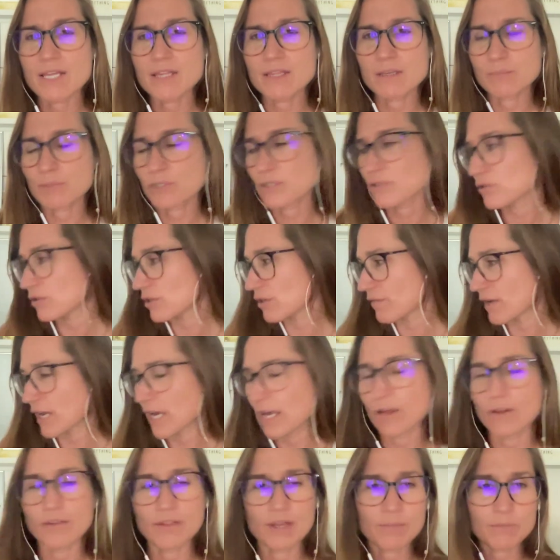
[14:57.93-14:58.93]
In the pursuit of
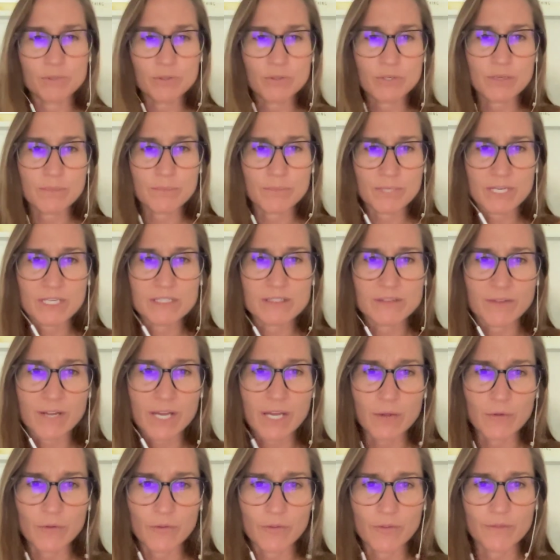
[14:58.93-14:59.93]
health. I'm doing it because of
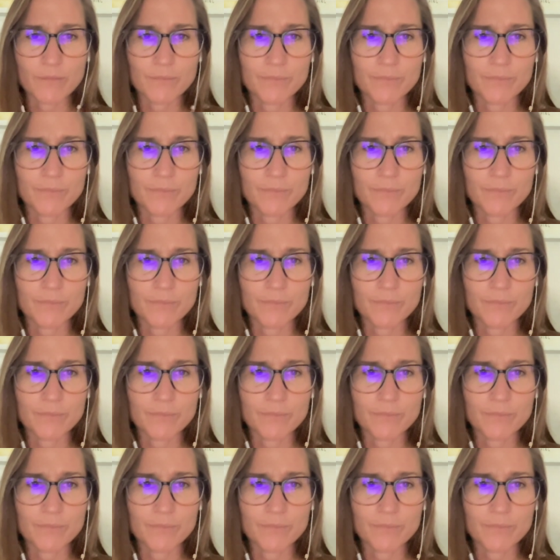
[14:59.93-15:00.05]
health.